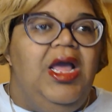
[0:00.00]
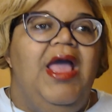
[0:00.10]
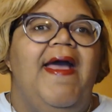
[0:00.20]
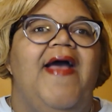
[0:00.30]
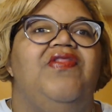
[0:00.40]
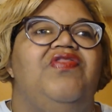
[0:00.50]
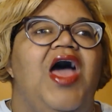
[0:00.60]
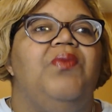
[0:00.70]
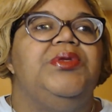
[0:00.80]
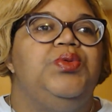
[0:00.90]
And that
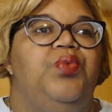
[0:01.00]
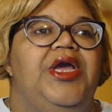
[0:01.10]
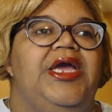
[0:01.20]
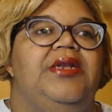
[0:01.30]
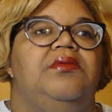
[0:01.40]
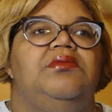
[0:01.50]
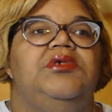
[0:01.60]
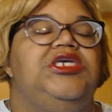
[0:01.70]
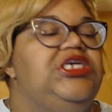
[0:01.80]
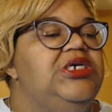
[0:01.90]
was when
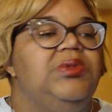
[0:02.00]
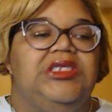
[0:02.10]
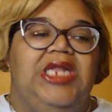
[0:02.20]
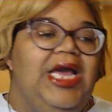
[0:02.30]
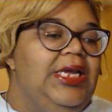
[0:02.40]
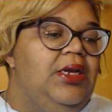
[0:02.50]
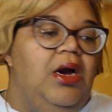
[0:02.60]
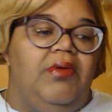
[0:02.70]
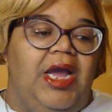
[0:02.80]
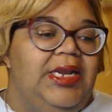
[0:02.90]
she was like,
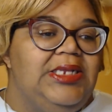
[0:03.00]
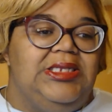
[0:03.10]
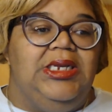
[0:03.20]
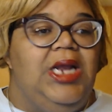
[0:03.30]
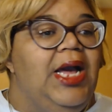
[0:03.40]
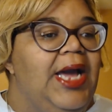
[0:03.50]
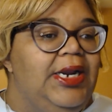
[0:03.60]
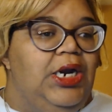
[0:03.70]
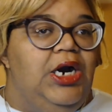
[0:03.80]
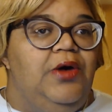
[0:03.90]
okay, that's it. I gotta
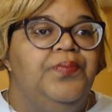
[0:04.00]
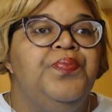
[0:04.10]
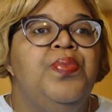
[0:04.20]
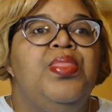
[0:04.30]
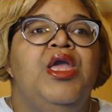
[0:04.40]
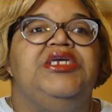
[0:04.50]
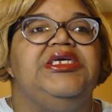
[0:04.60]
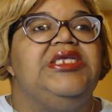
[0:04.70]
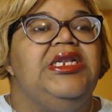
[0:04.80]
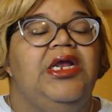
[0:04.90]
go. She
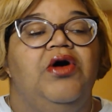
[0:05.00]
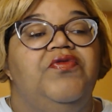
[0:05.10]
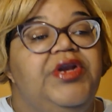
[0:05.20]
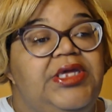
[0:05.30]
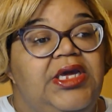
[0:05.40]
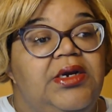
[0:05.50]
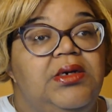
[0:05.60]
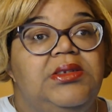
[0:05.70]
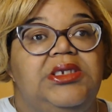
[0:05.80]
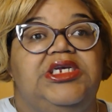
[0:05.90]
said that over the years,
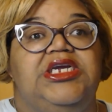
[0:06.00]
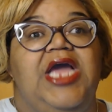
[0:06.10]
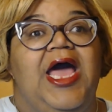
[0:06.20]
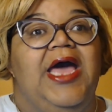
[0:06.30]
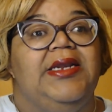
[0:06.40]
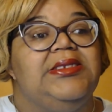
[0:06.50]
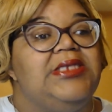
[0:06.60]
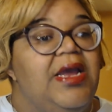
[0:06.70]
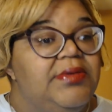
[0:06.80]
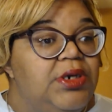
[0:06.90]
she had
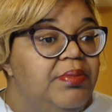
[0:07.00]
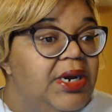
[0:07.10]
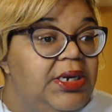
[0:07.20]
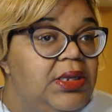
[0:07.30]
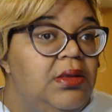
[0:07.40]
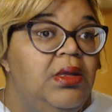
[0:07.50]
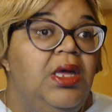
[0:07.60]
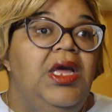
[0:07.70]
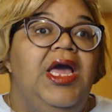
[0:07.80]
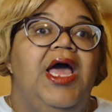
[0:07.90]
saved her money
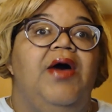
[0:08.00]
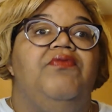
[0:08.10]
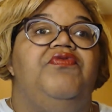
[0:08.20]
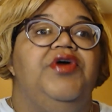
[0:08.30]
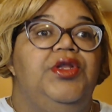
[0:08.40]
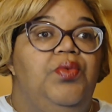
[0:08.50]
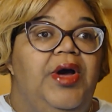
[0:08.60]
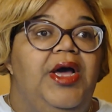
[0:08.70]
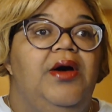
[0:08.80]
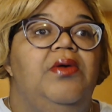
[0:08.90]
really
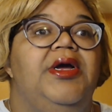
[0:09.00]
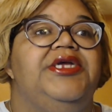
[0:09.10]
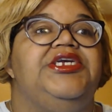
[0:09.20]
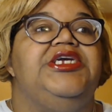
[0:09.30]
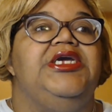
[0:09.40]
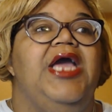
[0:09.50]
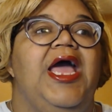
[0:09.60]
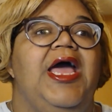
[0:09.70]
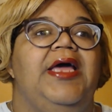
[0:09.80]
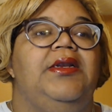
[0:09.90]
well. And she
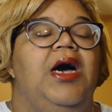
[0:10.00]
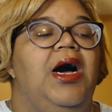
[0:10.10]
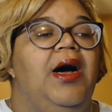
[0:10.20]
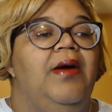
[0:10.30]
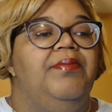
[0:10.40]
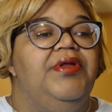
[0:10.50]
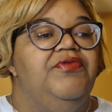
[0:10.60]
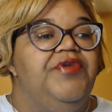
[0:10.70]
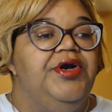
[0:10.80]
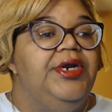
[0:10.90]
had been
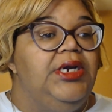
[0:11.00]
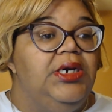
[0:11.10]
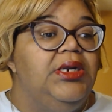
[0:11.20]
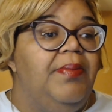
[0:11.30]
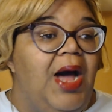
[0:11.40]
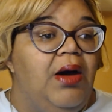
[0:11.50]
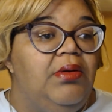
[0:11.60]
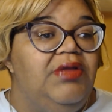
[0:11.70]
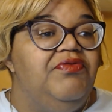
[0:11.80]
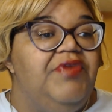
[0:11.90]
very good about
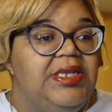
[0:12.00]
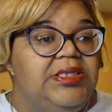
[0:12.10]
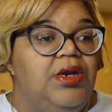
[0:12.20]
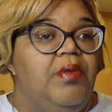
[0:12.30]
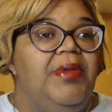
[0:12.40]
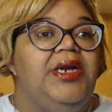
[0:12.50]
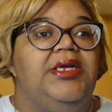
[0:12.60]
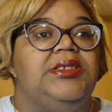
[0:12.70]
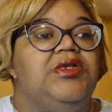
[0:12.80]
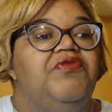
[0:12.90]
investing her money. And
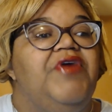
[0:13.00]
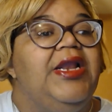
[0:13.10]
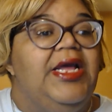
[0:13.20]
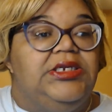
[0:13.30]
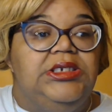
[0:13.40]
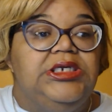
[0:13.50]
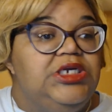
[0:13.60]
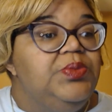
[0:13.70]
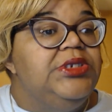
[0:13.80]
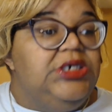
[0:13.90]
so financially, she
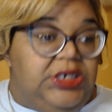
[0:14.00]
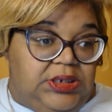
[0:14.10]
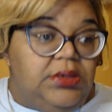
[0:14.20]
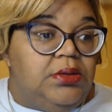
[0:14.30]
was good.